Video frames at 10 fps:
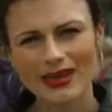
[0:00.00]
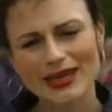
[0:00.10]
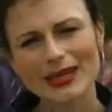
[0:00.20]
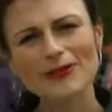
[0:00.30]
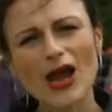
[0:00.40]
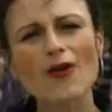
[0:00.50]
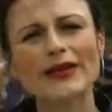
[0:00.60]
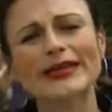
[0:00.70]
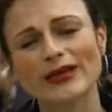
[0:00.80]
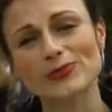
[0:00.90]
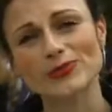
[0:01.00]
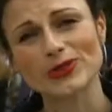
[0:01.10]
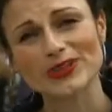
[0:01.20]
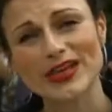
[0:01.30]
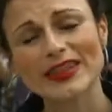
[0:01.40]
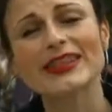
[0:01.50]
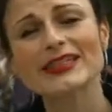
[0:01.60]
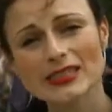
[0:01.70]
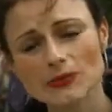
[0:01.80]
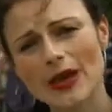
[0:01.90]
Here we are in Giltbrook, and
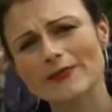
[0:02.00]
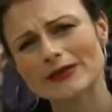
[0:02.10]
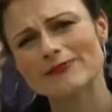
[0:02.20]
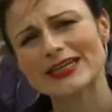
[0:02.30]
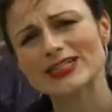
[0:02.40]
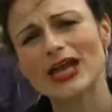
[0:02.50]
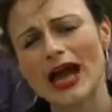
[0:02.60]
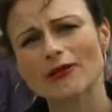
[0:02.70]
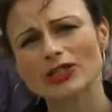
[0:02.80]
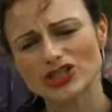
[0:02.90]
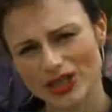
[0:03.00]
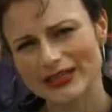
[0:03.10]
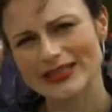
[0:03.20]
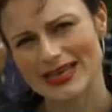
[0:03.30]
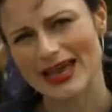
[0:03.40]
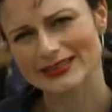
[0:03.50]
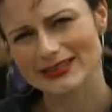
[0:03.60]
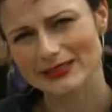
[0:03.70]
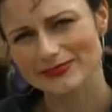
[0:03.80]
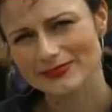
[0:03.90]
this is where we reach our journey's
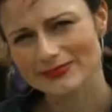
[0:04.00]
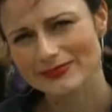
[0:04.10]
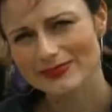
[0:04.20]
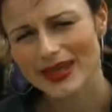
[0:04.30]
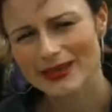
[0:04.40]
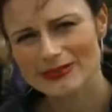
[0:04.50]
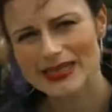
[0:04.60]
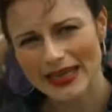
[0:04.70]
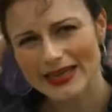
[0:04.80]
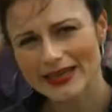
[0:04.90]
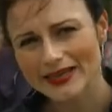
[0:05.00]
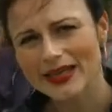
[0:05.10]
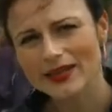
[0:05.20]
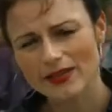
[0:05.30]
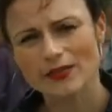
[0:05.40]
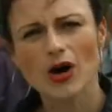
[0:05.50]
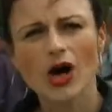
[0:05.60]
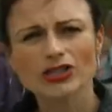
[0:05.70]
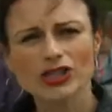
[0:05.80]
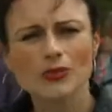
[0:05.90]
end. It was here that the
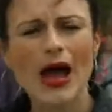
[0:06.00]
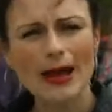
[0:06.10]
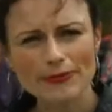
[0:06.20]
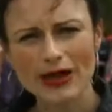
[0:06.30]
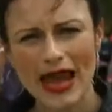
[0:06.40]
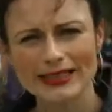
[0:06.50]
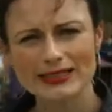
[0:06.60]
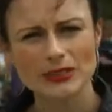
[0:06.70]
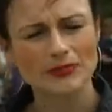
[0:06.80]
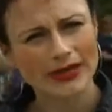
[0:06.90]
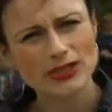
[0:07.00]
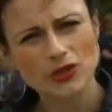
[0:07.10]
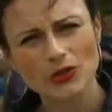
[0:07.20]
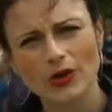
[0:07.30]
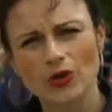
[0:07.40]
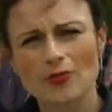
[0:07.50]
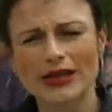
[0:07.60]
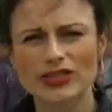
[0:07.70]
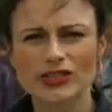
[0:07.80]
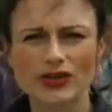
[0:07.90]
marchers were apprehended by two local
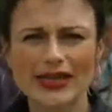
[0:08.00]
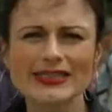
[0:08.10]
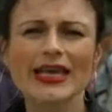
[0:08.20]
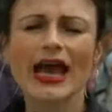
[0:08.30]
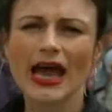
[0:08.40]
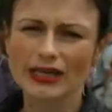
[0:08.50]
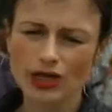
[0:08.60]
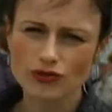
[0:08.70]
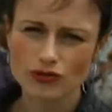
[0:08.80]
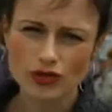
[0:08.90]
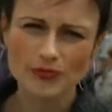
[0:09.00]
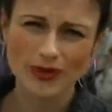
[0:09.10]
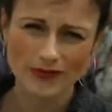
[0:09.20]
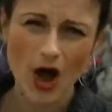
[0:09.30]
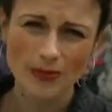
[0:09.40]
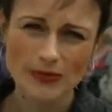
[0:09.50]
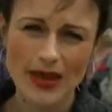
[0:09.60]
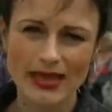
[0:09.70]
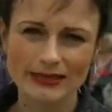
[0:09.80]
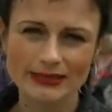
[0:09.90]
magistrates and a group of armed
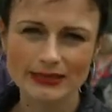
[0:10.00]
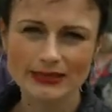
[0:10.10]
men.